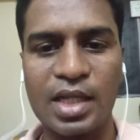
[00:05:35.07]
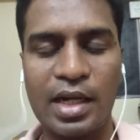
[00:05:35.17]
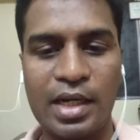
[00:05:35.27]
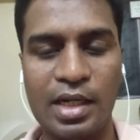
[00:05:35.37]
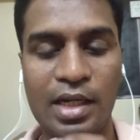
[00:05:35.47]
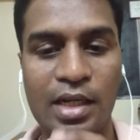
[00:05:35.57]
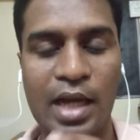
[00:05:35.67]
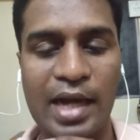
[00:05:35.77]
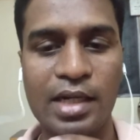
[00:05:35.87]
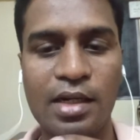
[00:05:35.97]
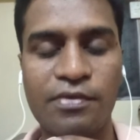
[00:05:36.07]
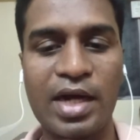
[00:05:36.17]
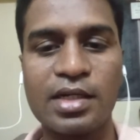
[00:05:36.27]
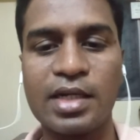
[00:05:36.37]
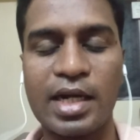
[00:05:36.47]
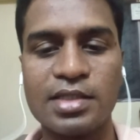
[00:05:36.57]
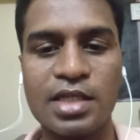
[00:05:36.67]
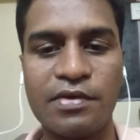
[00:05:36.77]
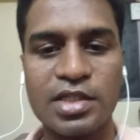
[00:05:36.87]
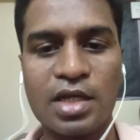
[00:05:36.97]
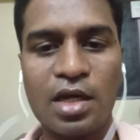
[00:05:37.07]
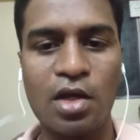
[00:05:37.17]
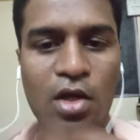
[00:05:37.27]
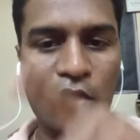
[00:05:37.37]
and in fact it can serve as a